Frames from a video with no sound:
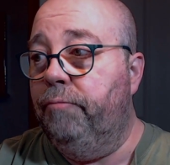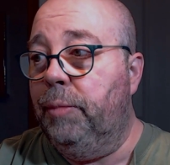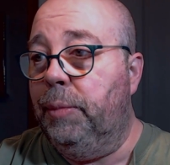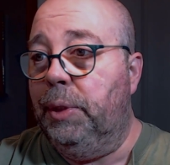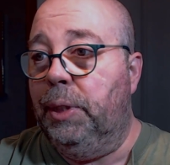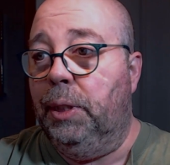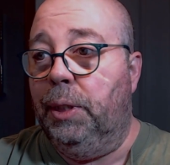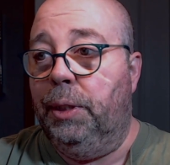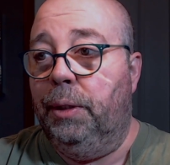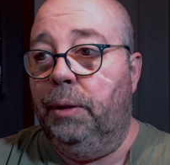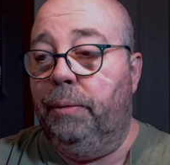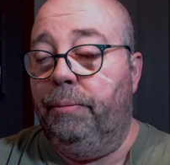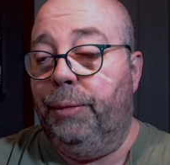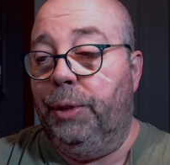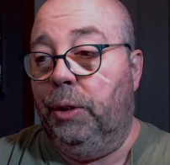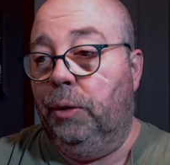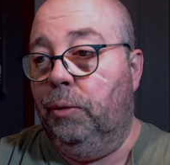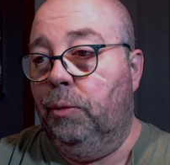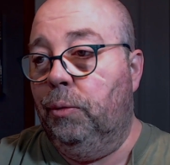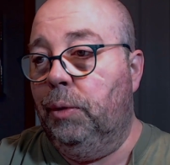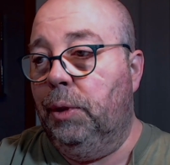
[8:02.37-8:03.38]
you
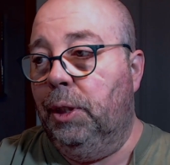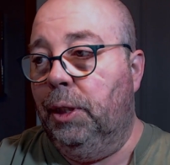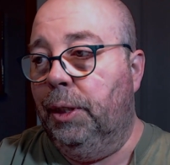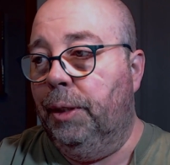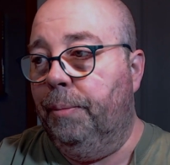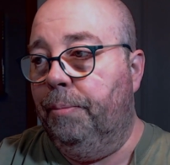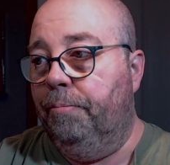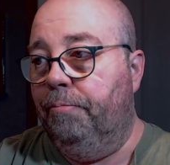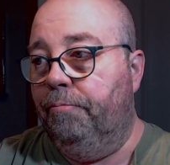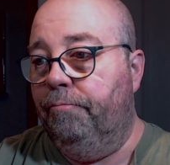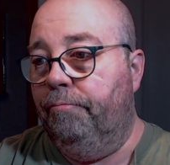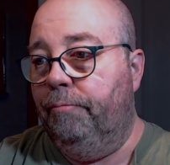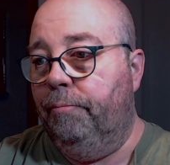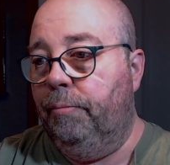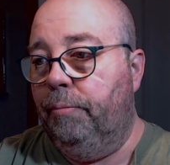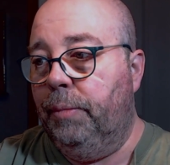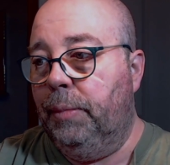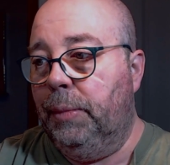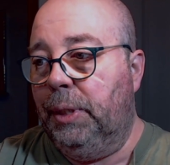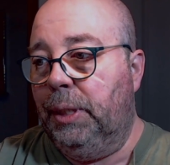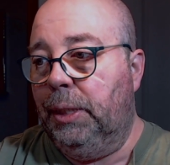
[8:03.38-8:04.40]
know,
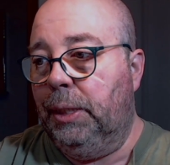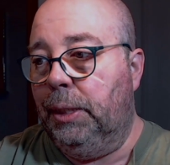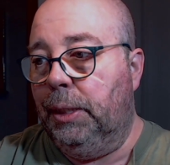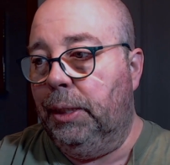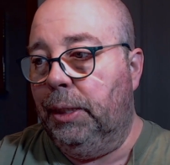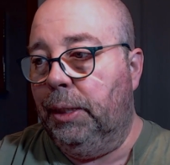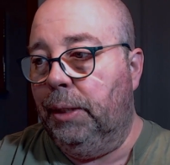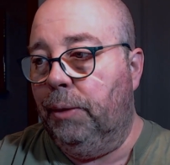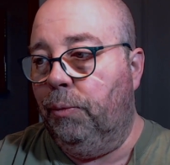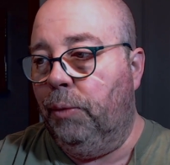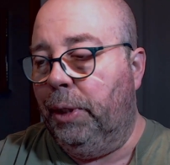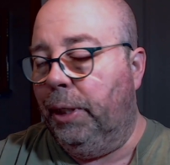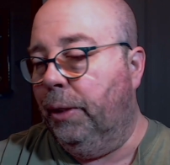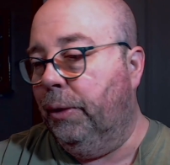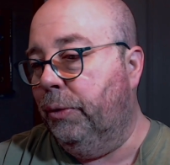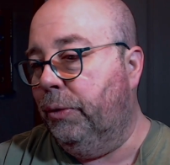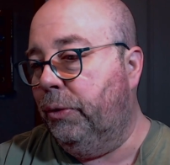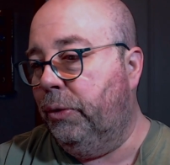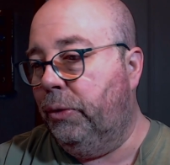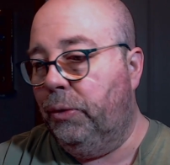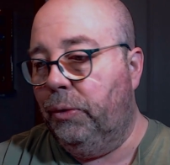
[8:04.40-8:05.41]
um, what
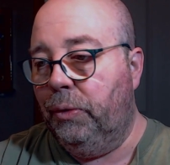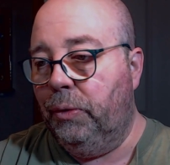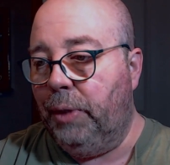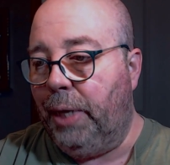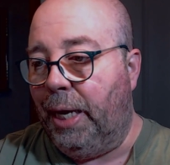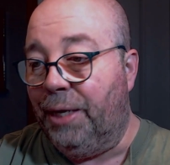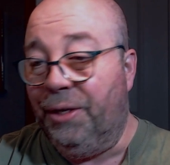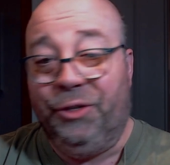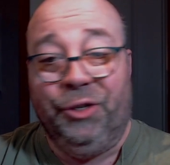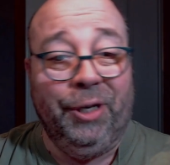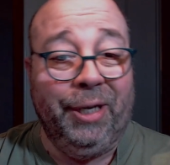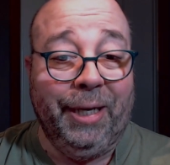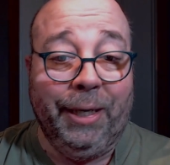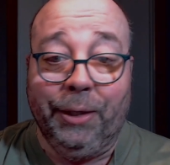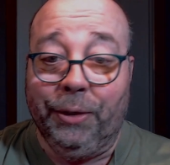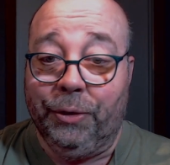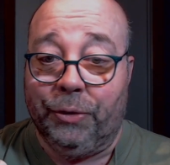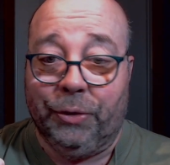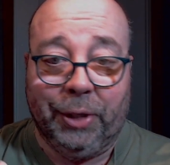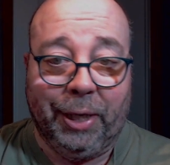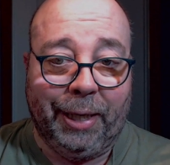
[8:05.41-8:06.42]
else?
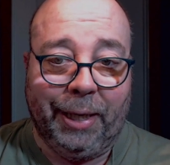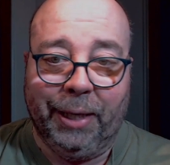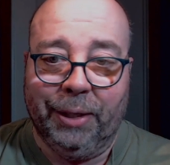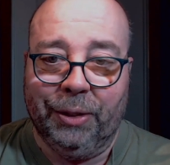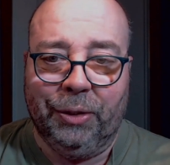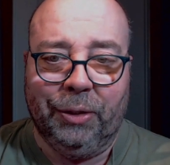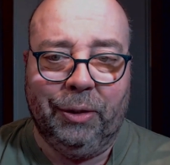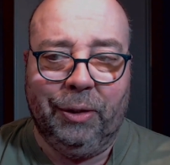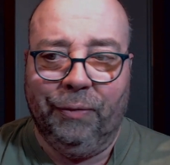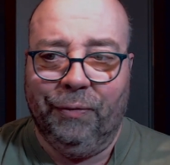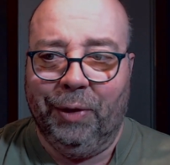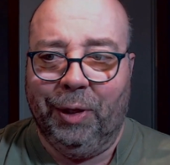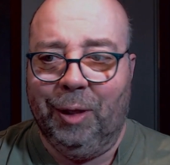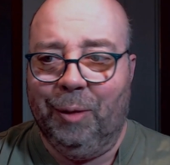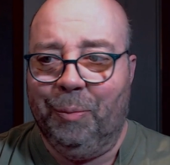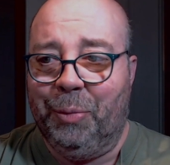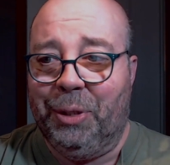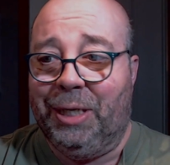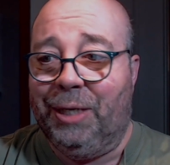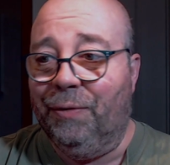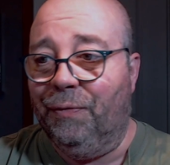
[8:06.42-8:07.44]
Engineers, I guess,
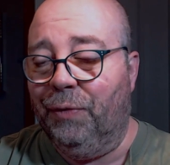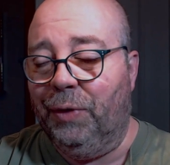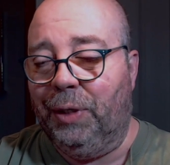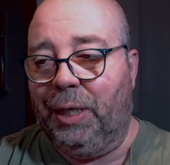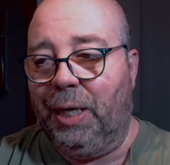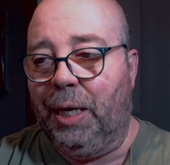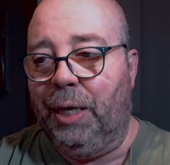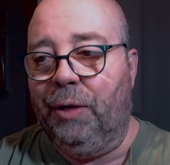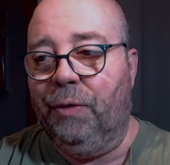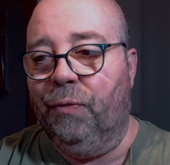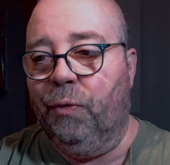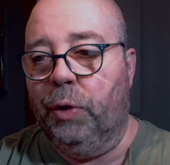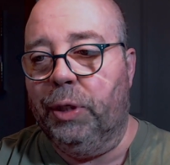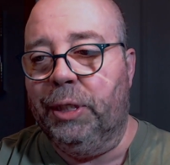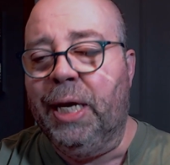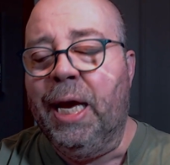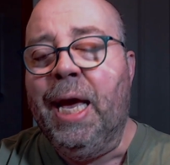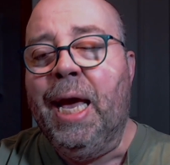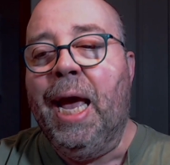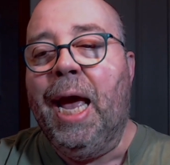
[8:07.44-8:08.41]
develop a different kind of voice.